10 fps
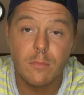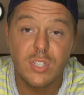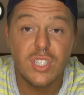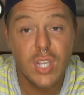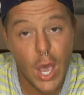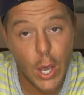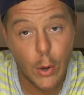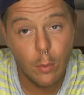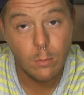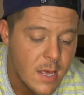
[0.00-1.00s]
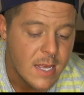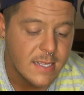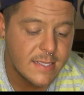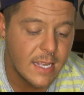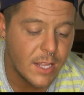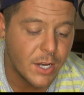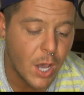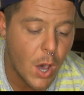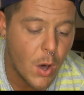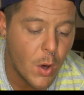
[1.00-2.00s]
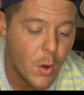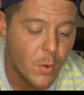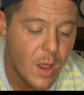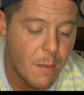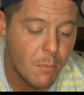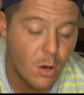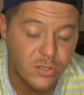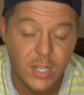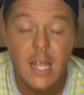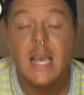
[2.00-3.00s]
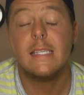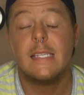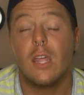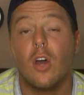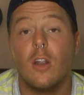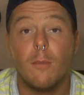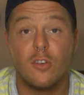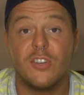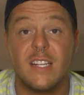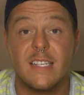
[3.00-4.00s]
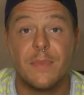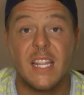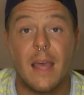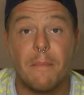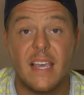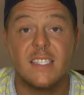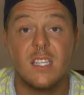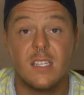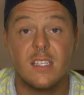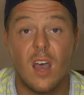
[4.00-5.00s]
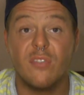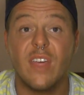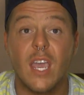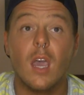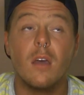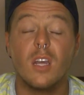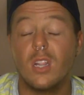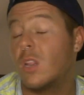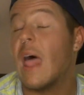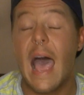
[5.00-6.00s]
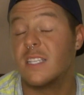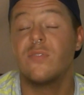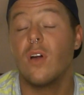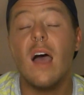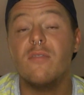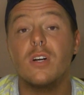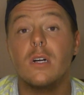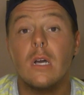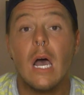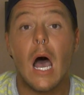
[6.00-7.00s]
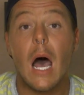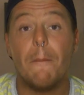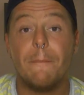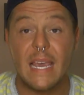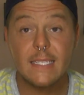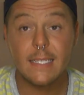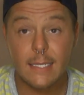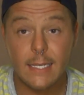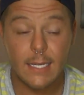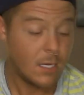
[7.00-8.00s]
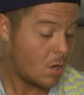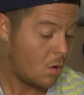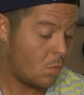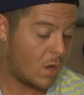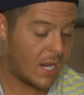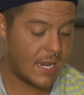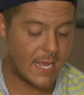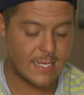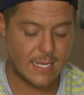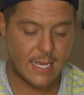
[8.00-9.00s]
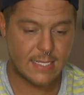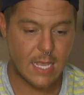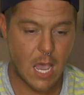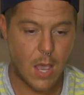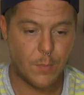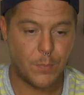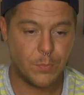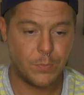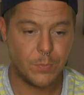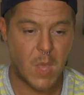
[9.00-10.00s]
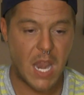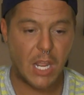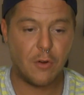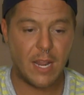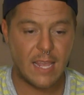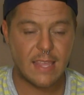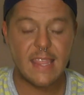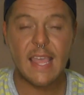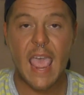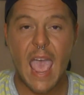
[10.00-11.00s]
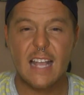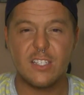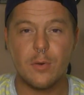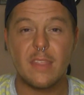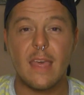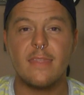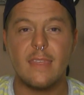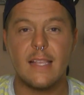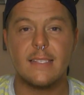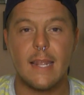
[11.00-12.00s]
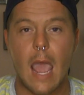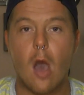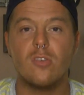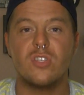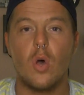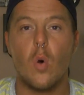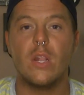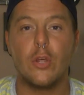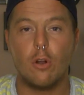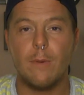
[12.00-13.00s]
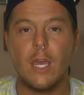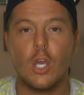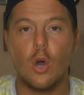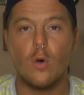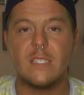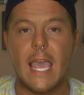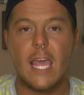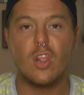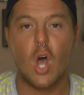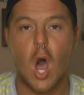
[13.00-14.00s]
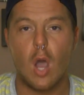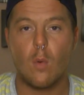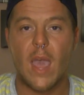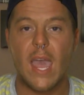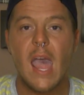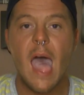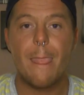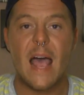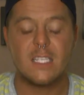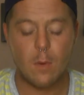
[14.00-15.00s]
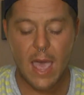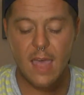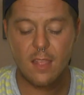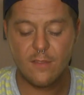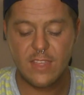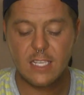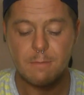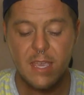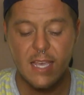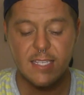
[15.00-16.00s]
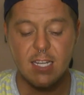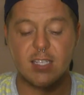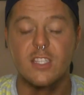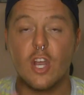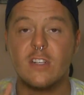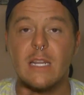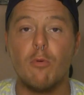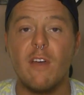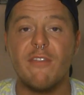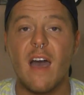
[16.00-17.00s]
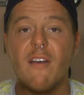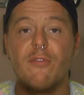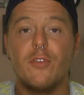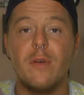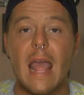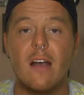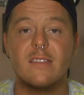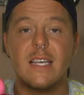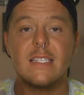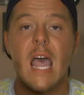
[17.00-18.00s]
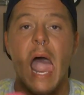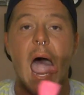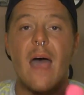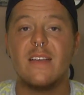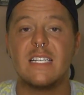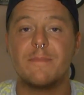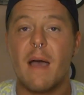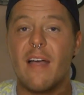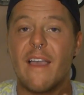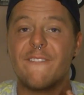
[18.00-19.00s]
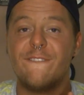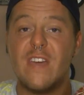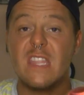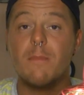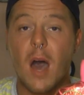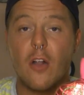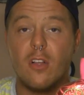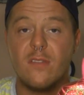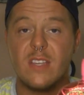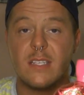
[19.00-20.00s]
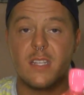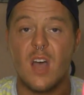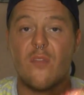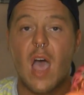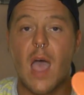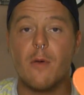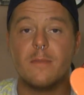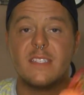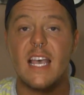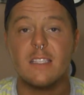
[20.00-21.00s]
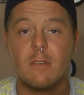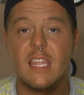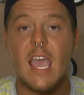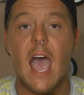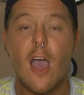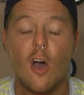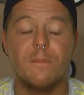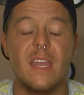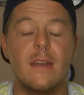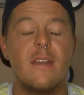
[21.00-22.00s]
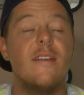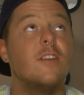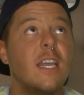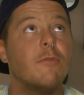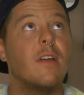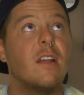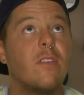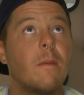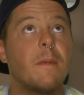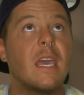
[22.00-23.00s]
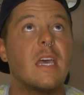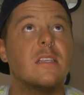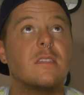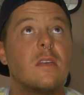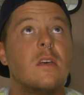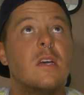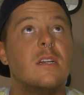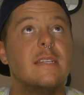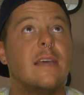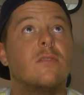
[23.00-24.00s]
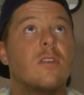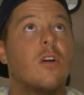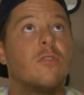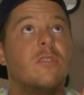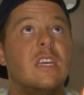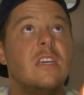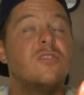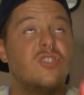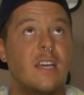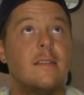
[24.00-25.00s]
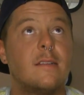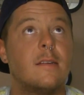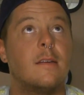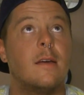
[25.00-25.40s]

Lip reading: So silicone emulsion. Silicone emulsion is something that makes this stuff like last forever. Basically what it is an ingredient that they add to it that thins it out. So a little bit goes a long way. That's why I love this, because it is 13.5 fluid ounces. This is my like 5th bottle of this stuff. I'm obsessed with it. I hope they never get rid of it, because Tingles are the shit.